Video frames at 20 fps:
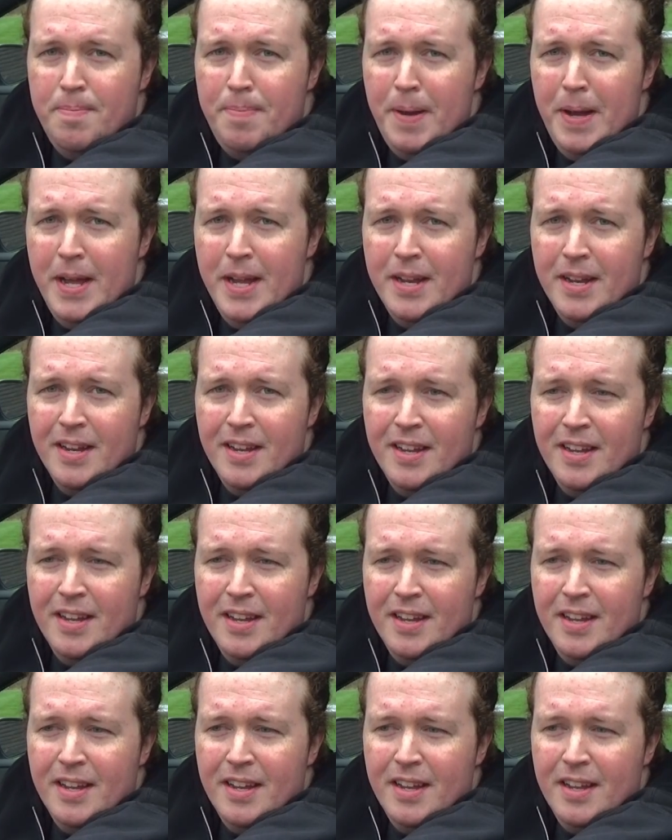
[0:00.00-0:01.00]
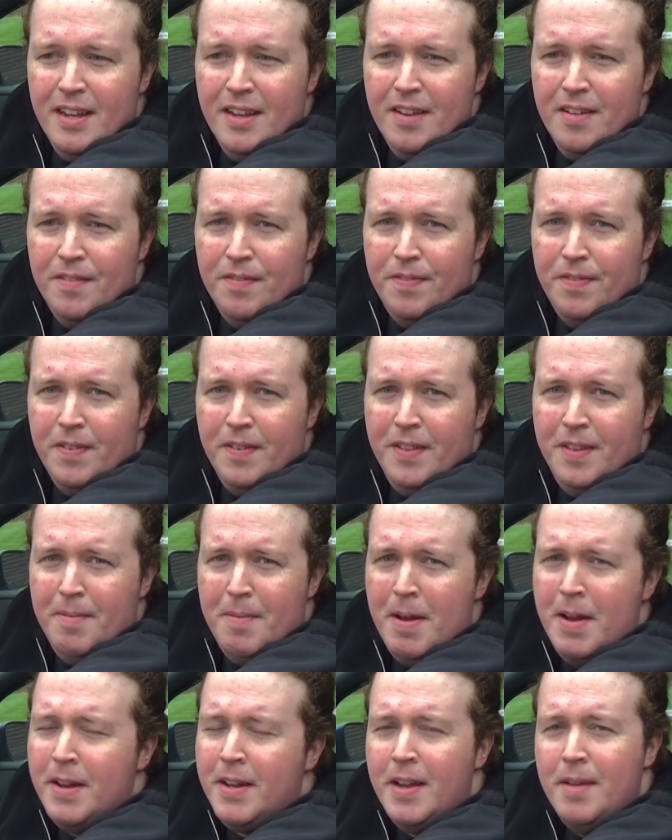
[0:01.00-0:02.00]
But for the
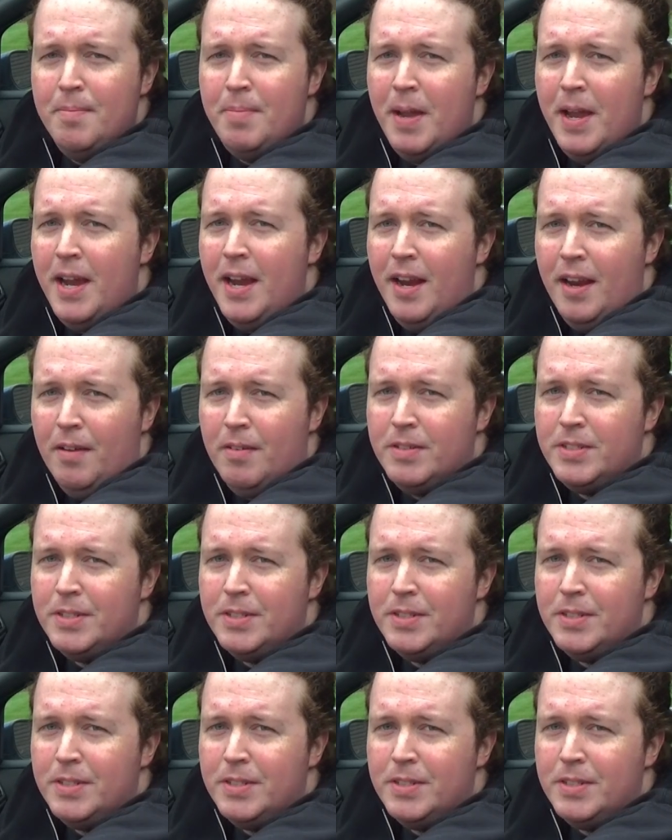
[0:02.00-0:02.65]
amount I'm paying,